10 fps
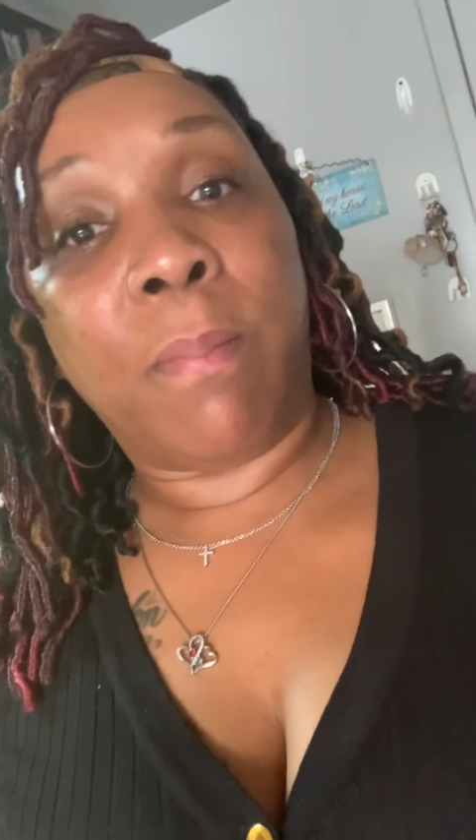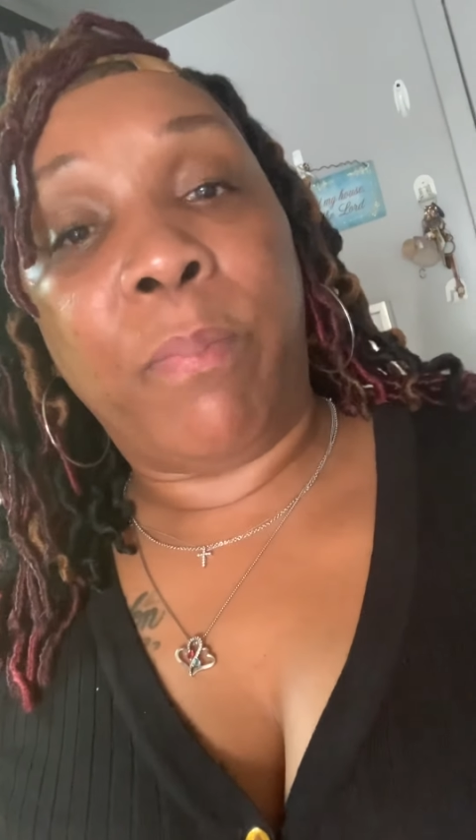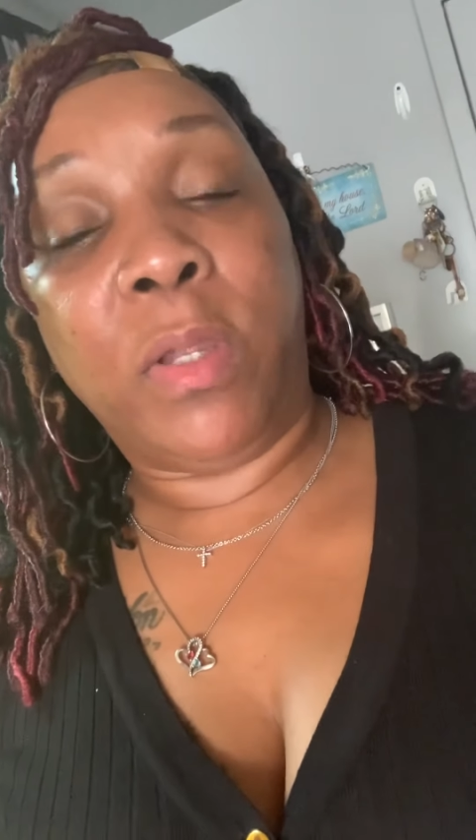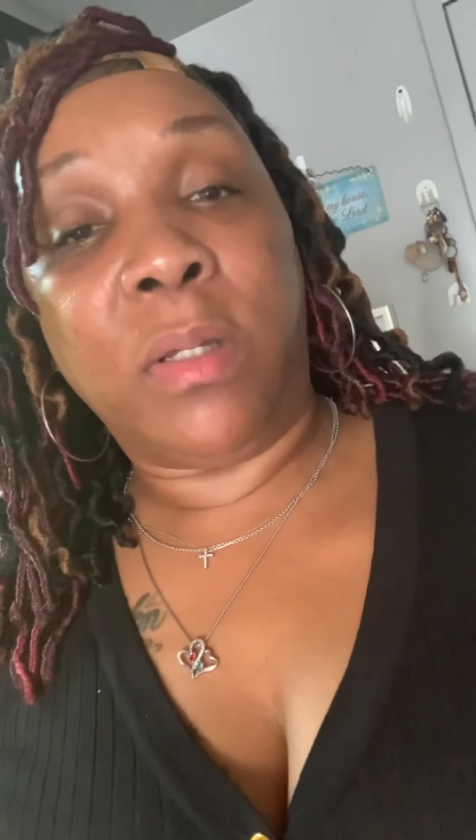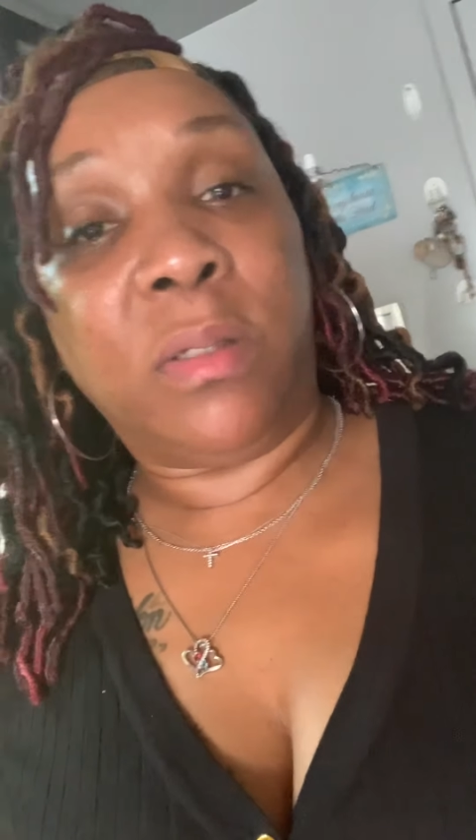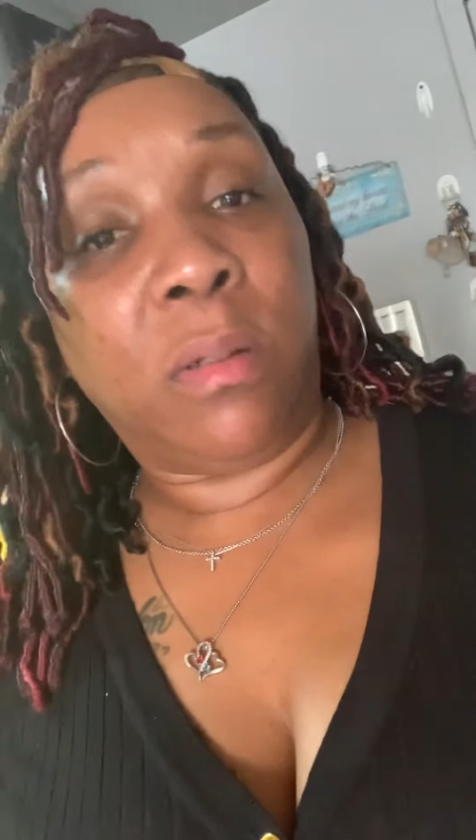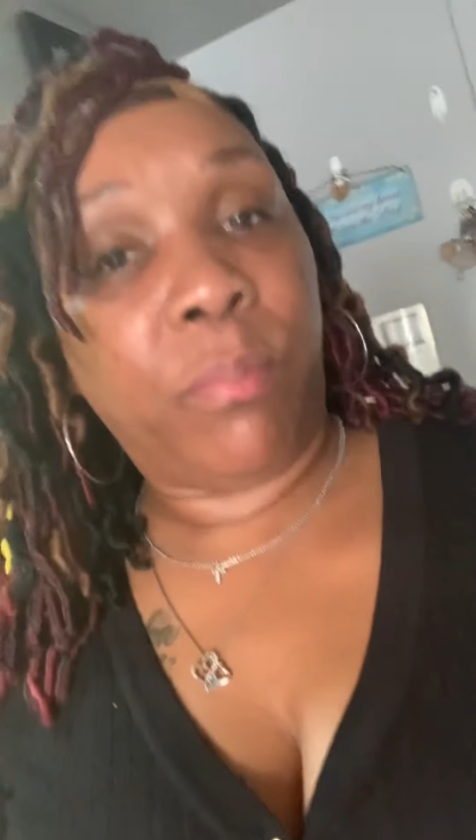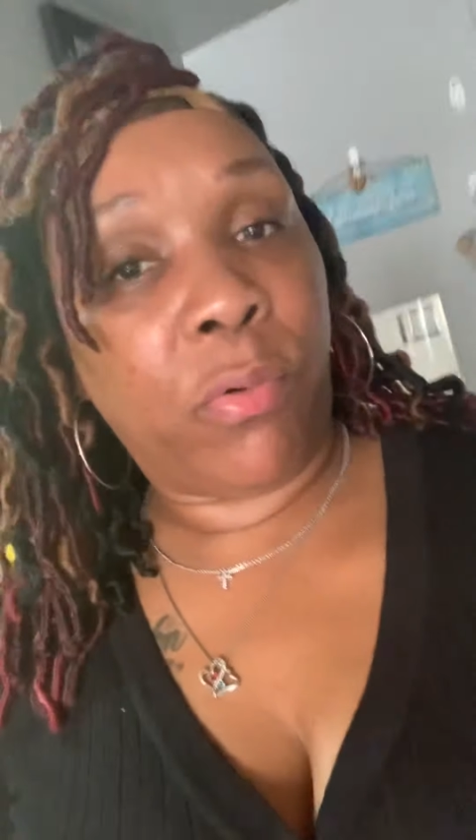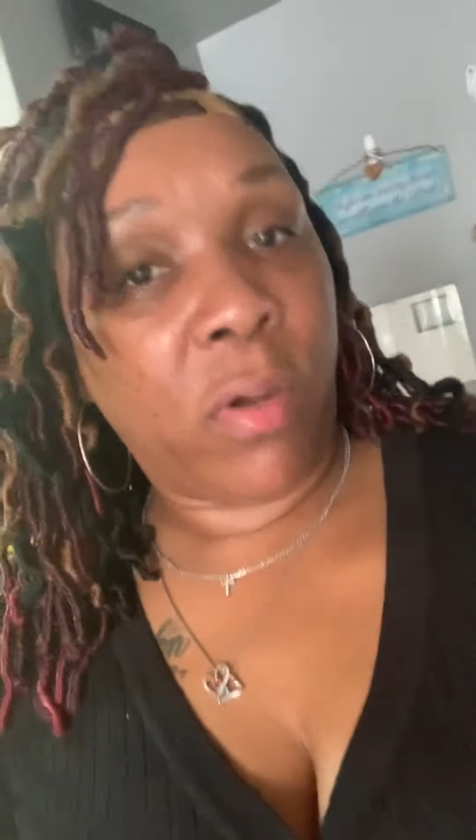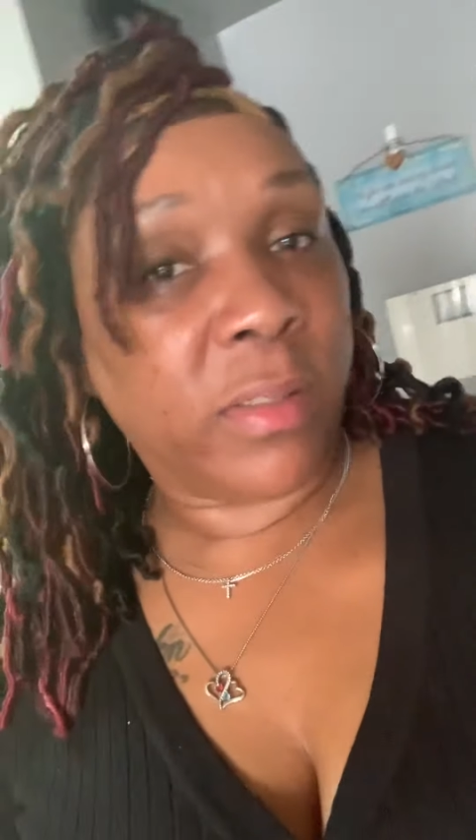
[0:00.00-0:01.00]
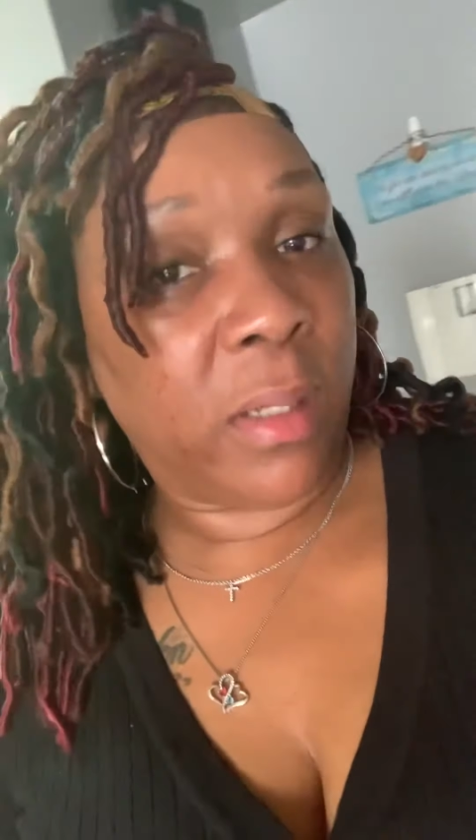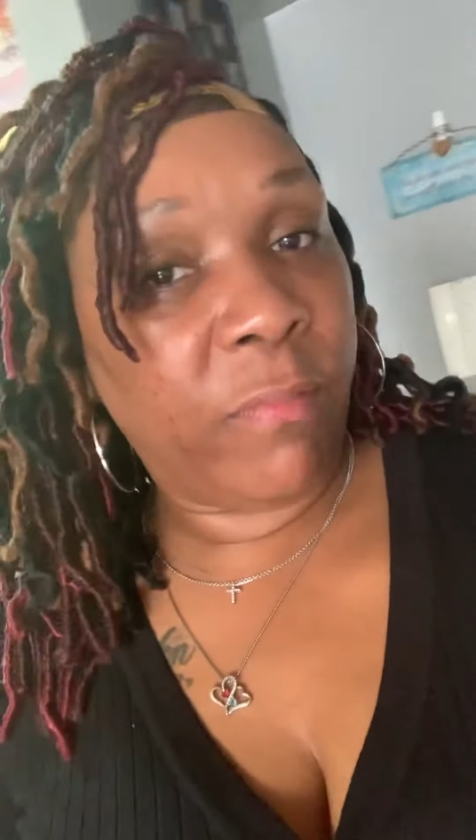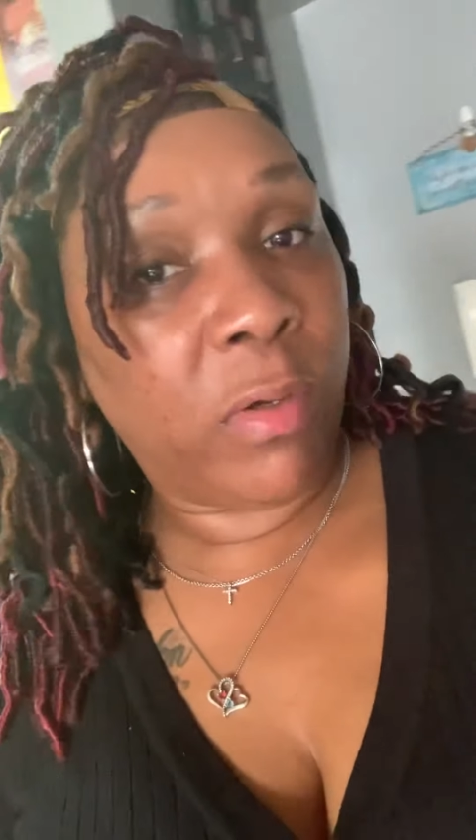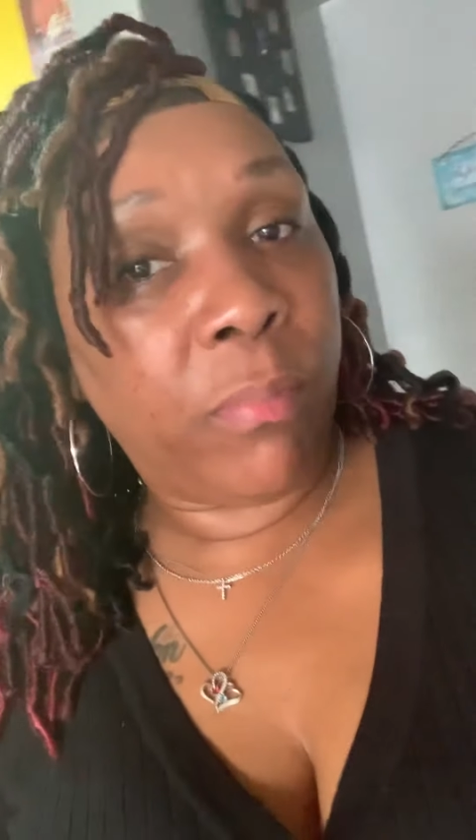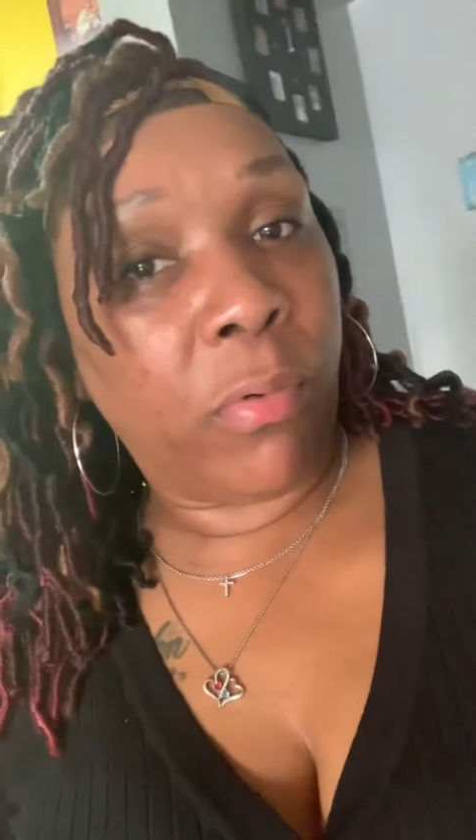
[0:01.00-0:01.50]
because in the Bronx, I live
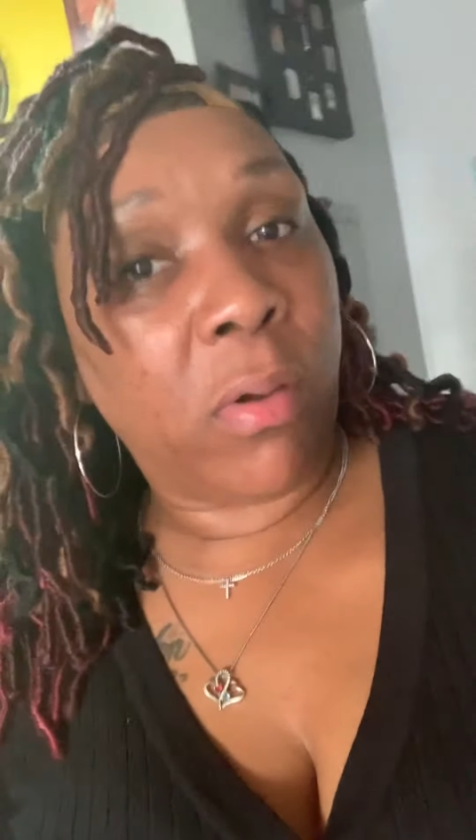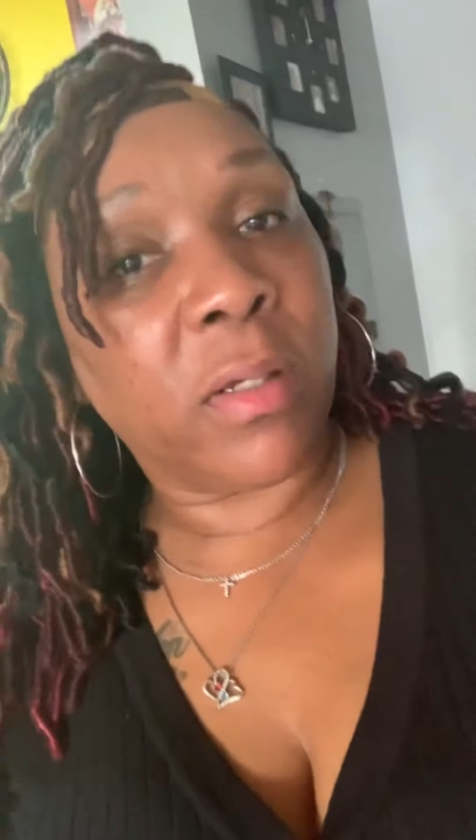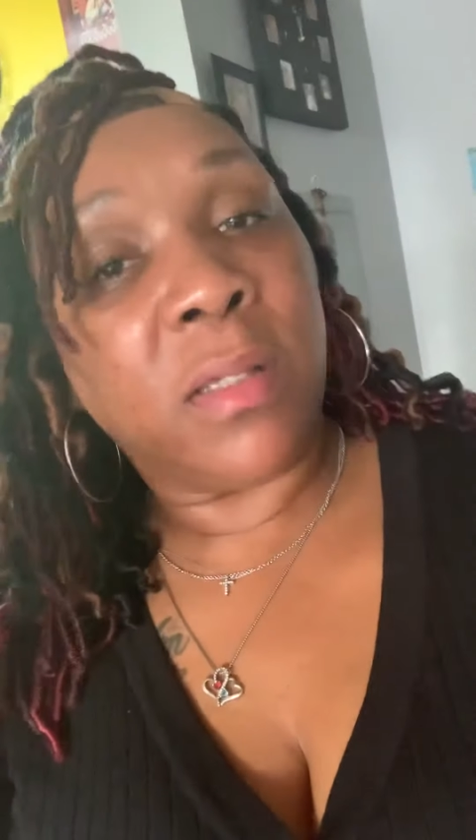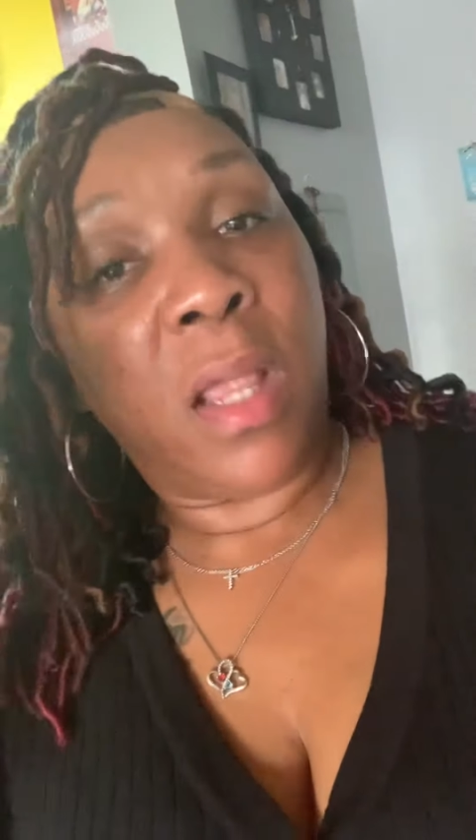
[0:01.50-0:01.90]
in the Bronx,